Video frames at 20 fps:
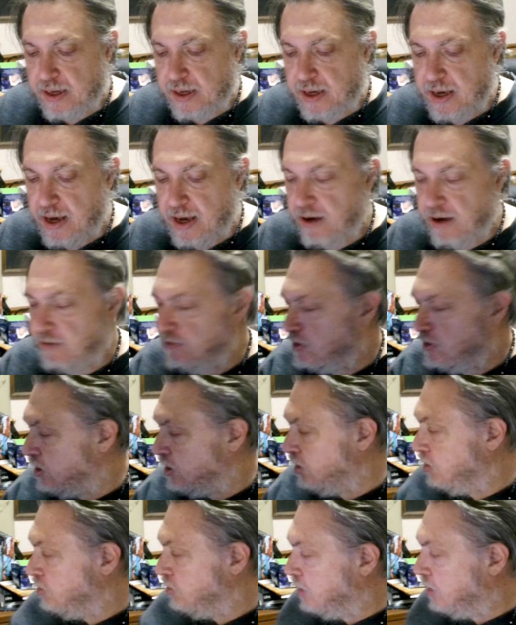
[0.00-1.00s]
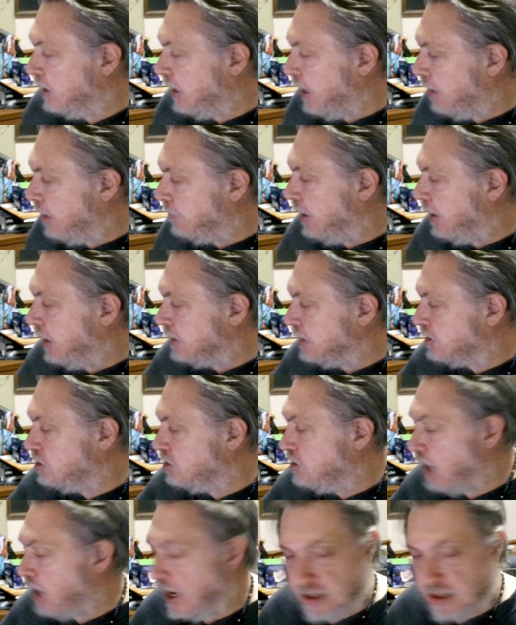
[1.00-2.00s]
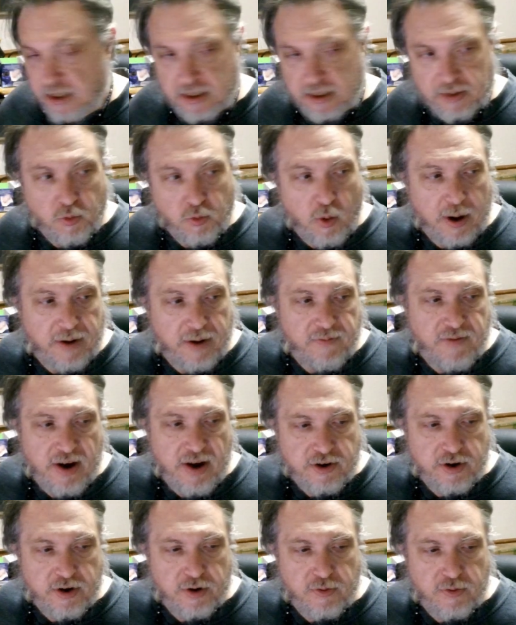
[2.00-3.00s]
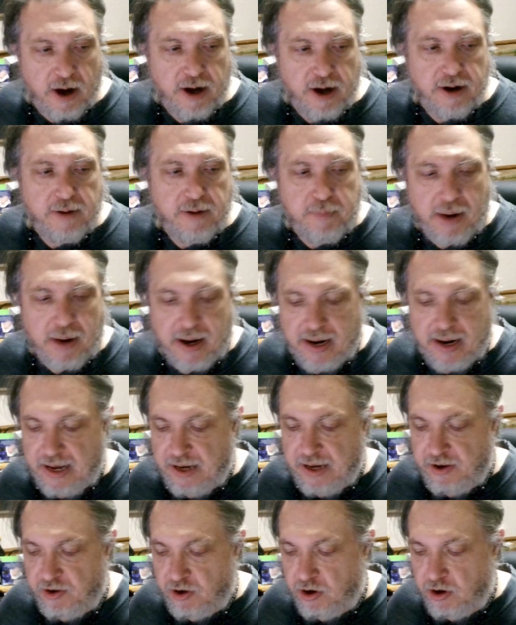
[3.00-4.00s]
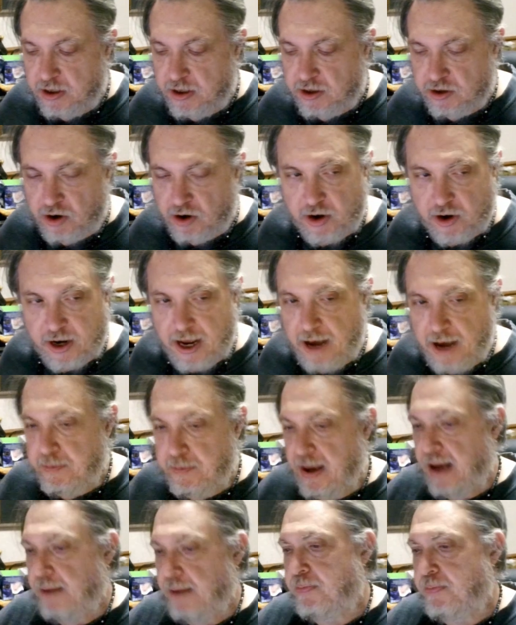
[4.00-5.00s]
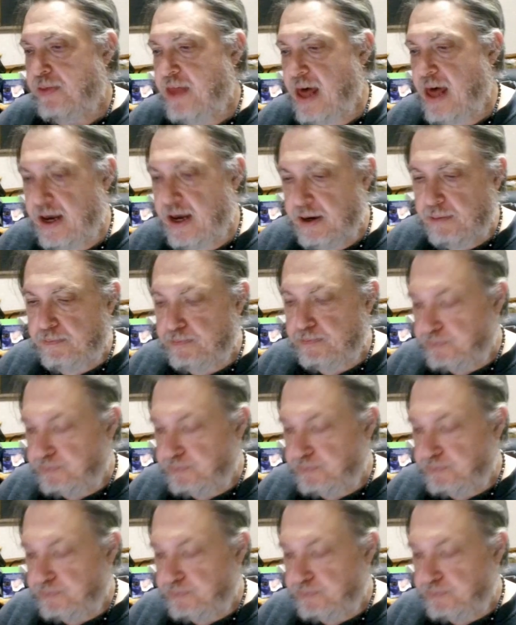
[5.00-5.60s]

Gives you not just one adventure to run, but a good starter campaign. Then,